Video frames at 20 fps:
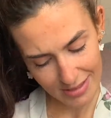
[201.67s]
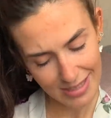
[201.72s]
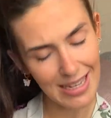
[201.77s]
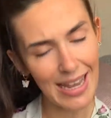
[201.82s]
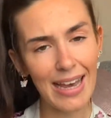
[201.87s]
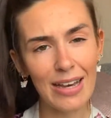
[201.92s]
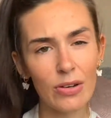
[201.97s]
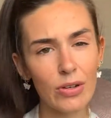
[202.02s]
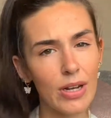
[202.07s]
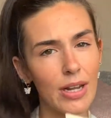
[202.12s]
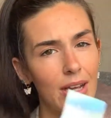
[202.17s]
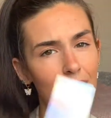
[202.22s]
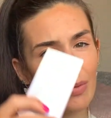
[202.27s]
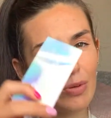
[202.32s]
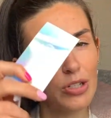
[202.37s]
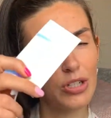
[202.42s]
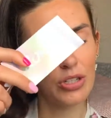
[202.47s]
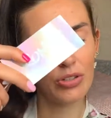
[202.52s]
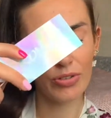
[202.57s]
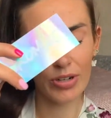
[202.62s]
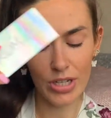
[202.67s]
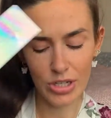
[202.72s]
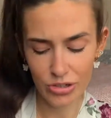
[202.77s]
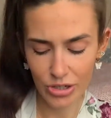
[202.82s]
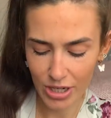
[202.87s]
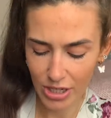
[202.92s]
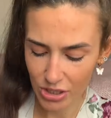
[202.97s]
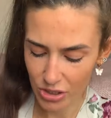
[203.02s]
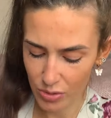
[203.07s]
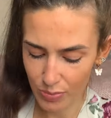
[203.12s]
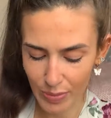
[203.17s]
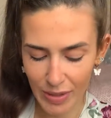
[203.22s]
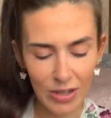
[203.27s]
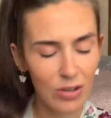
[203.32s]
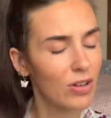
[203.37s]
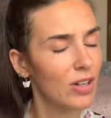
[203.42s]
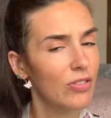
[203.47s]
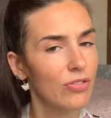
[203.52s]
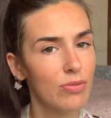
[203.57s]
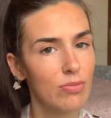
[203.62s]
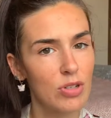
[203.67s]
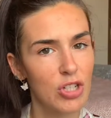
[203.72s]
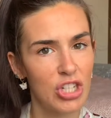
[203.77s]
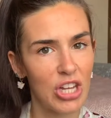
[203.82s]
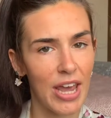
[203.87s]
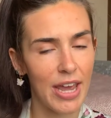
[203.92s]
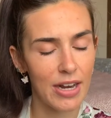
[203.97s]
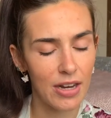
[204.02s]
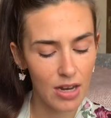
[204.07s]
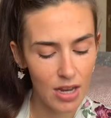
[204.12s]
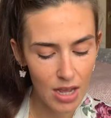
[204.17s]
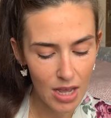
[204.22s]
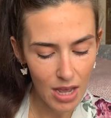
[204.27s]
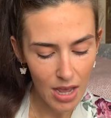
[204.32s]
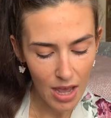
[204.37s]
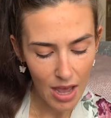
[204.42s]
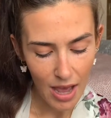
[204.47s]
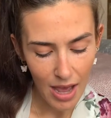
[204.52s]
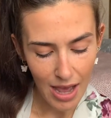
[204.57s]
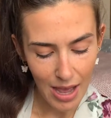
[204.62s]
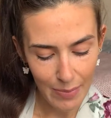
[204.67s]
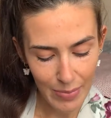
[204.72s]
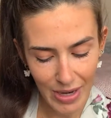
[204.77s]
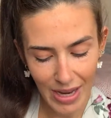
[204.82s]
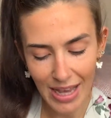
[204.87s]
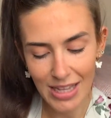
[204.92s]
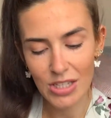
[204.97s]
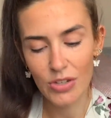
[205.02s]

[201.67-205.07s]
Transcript: tag on it, which is really strange, but I got it from SHEIN. But it has